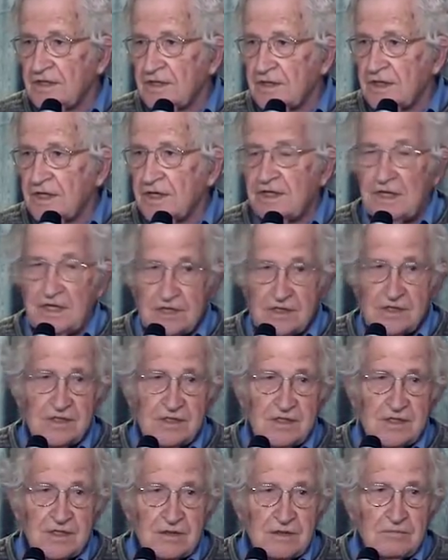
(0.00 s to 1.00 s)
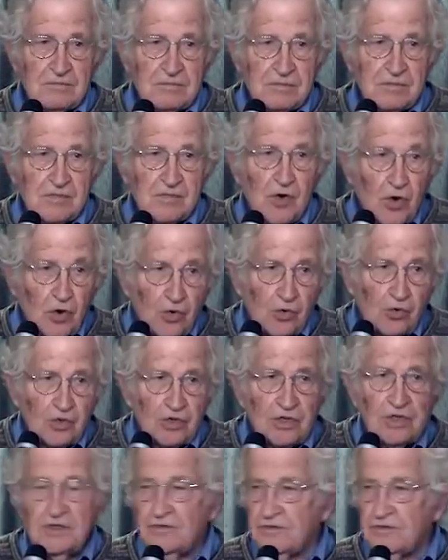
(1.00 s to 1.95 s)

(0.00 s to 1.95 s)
Okay, that's the goal